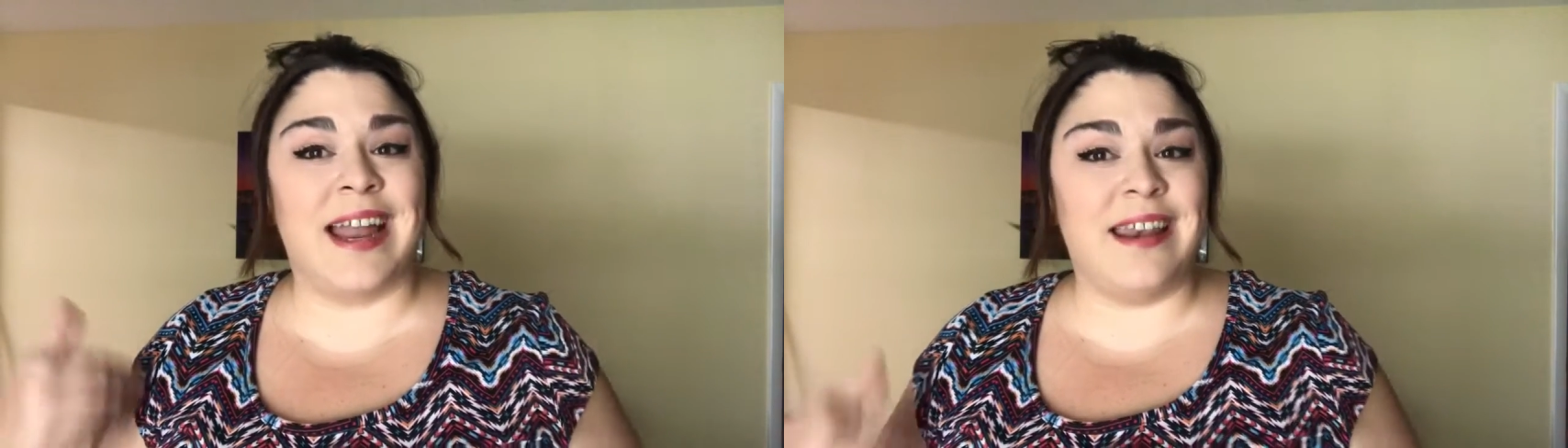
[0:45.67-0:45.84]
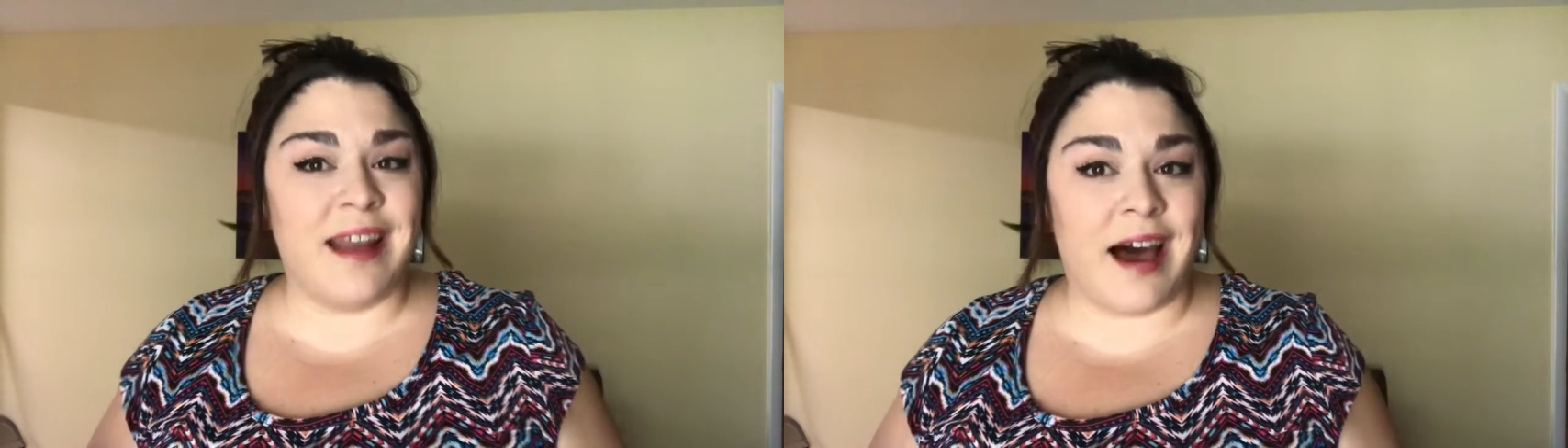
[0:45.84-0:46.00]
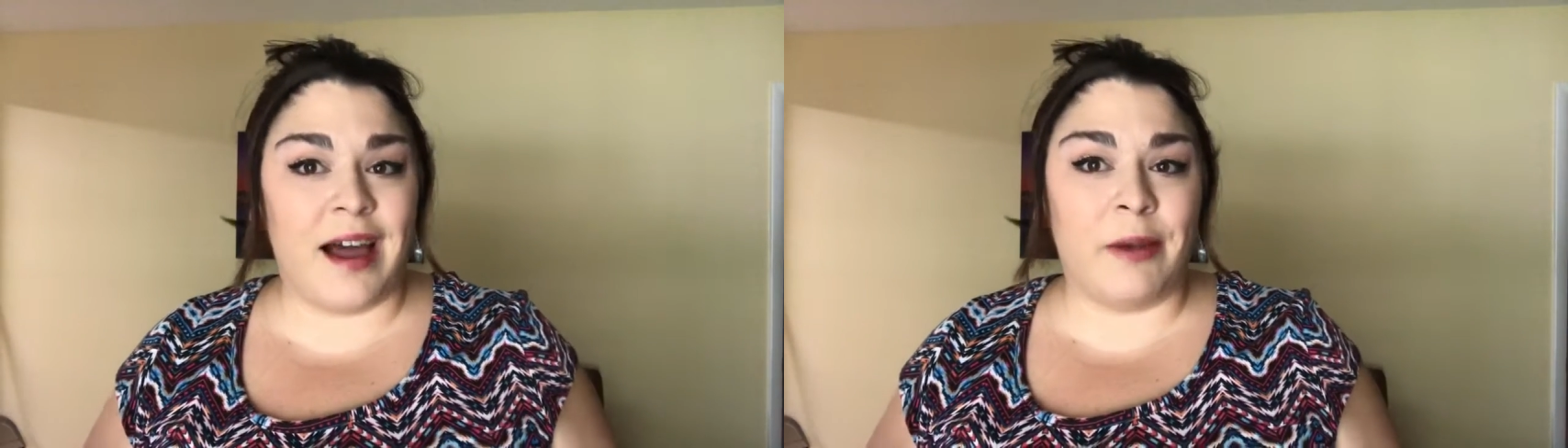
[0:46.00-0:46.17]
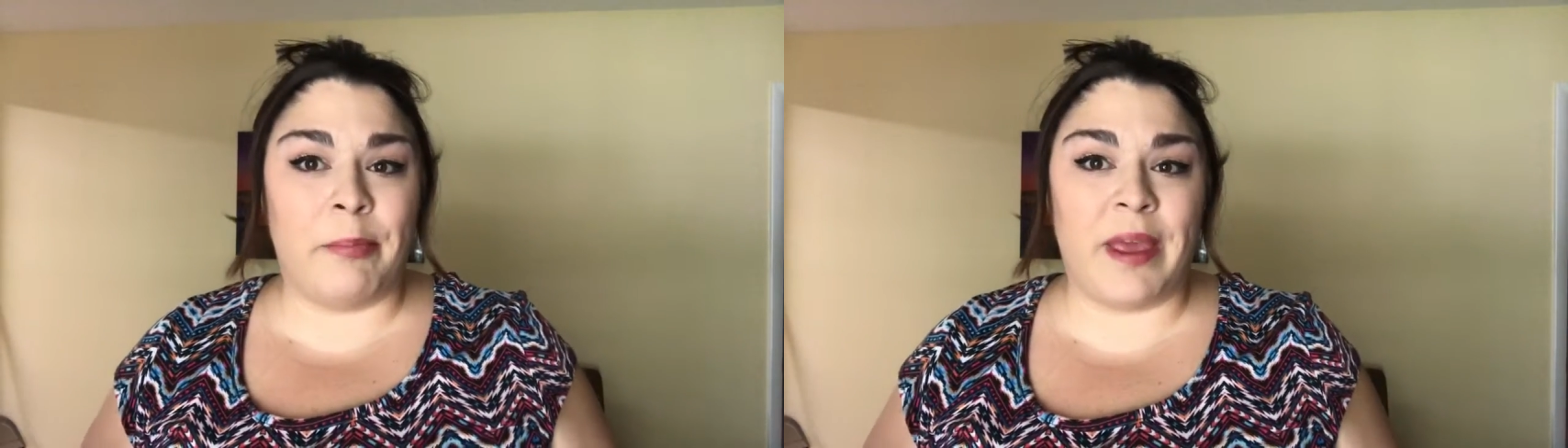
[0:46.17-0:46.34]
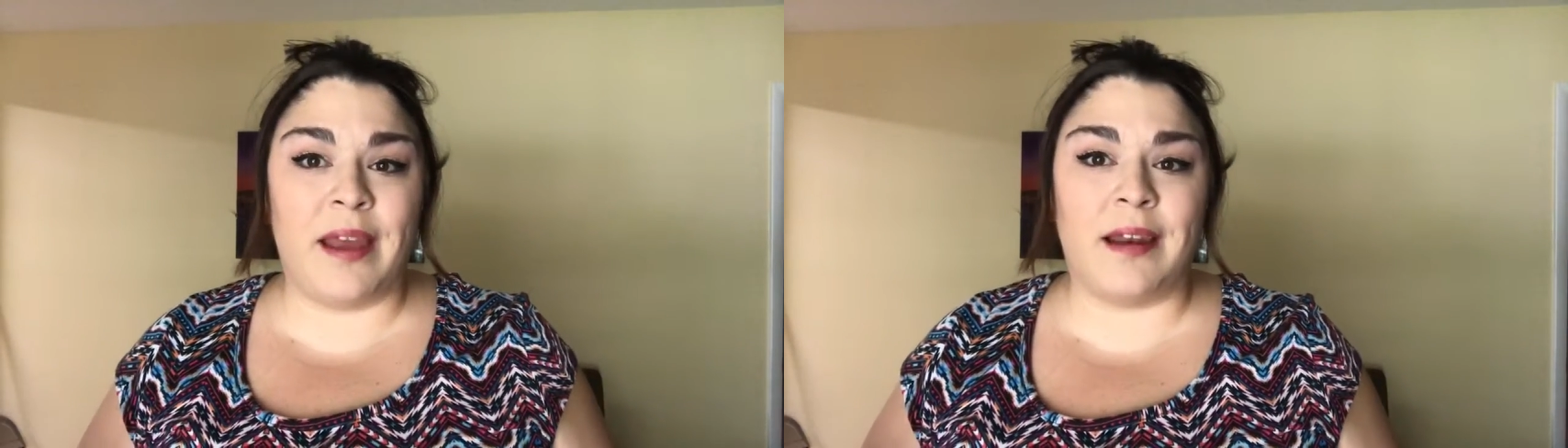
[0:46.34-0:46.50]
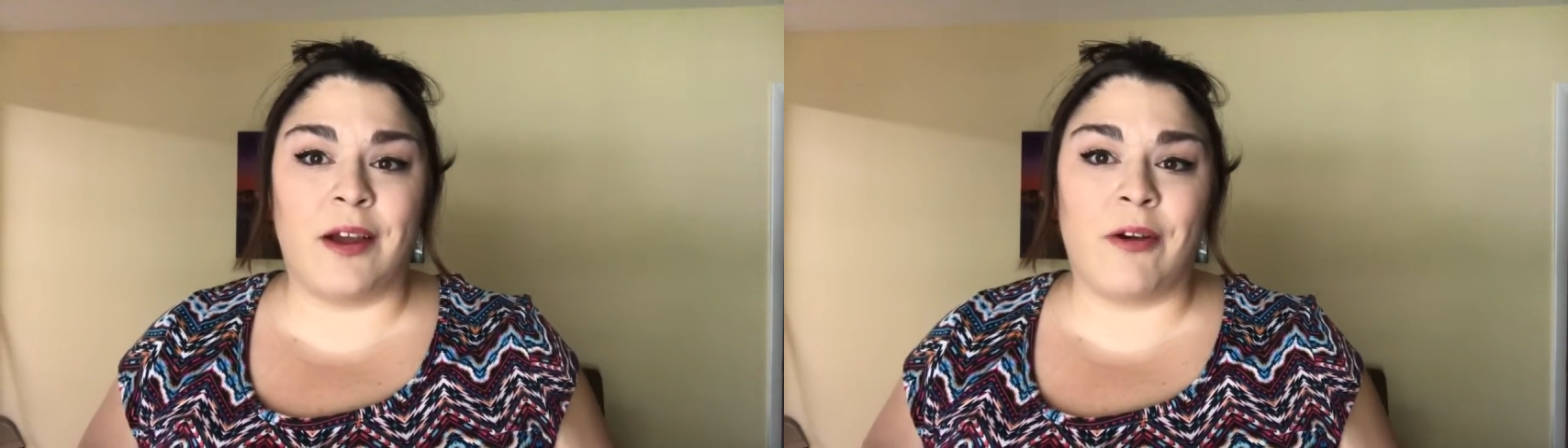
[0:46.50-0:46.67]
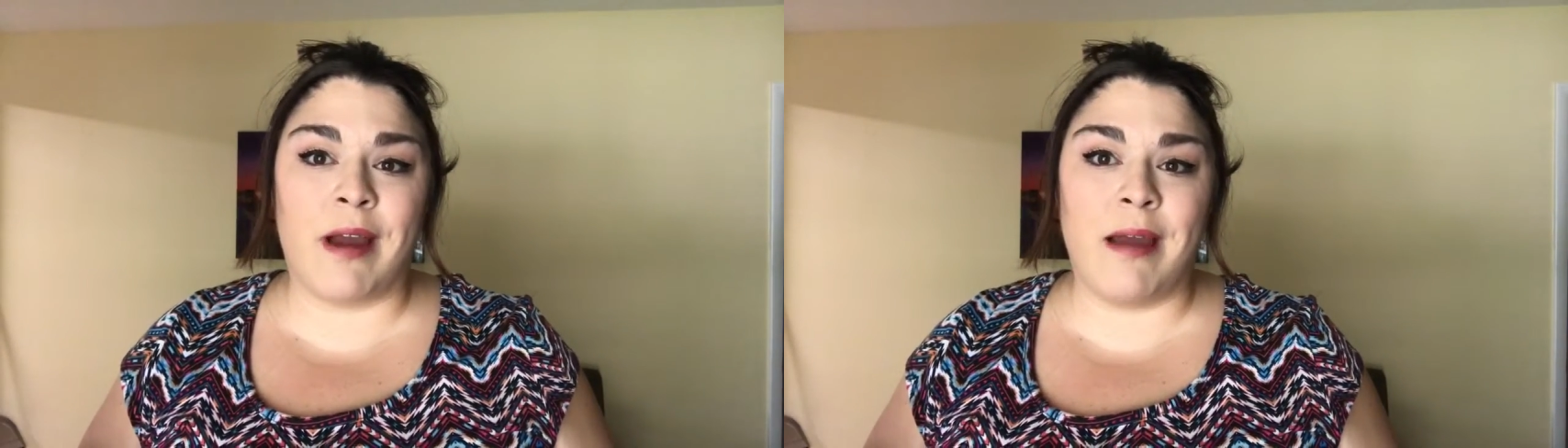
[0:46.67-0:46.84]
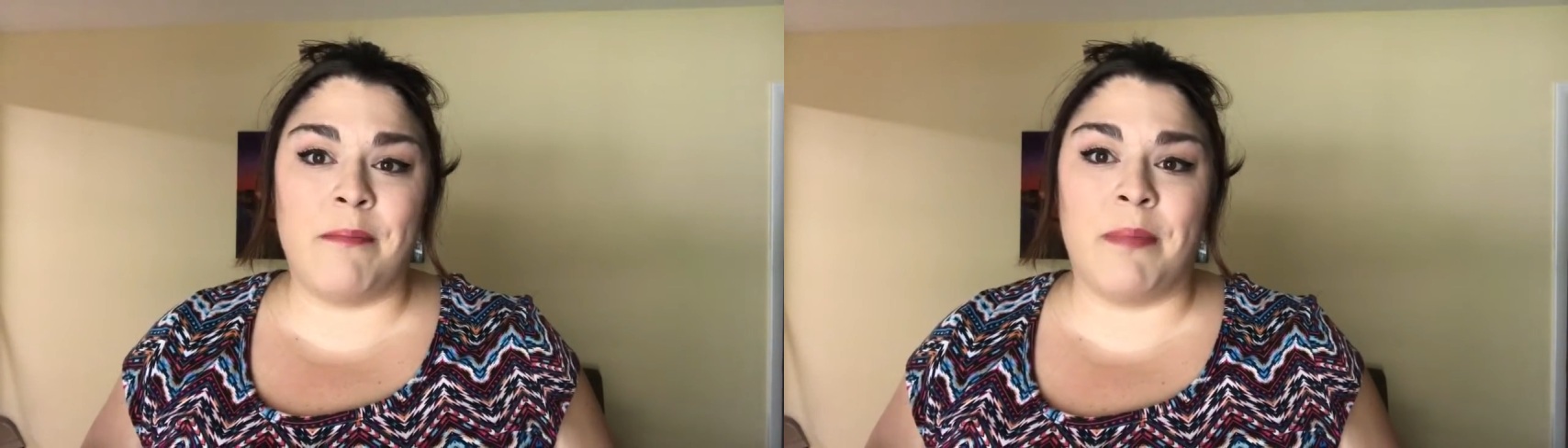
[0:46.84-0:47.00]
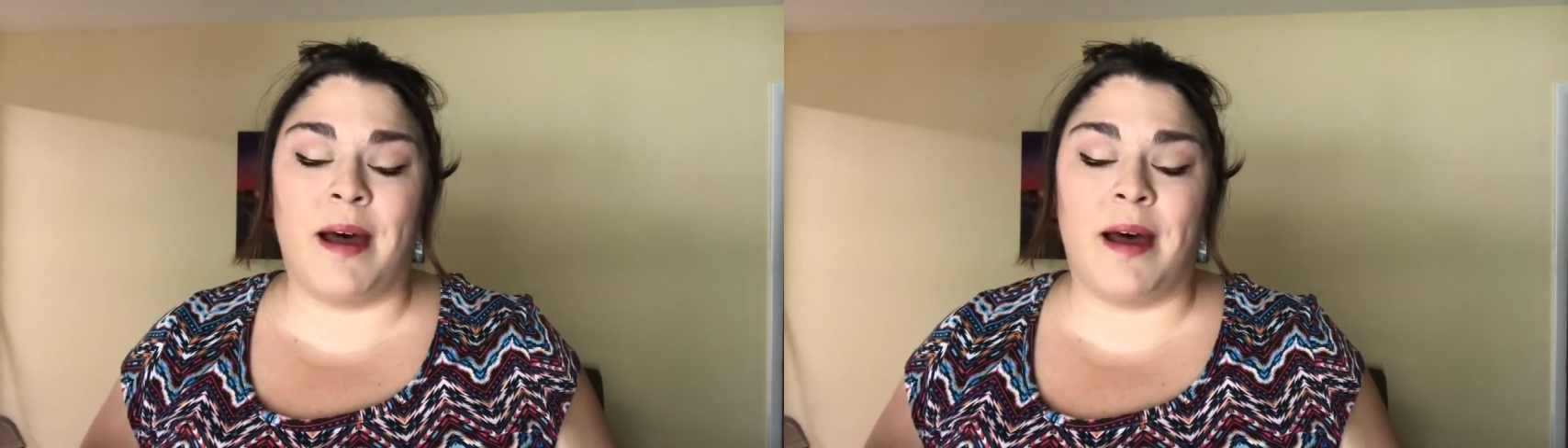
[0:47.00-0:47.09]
not been a great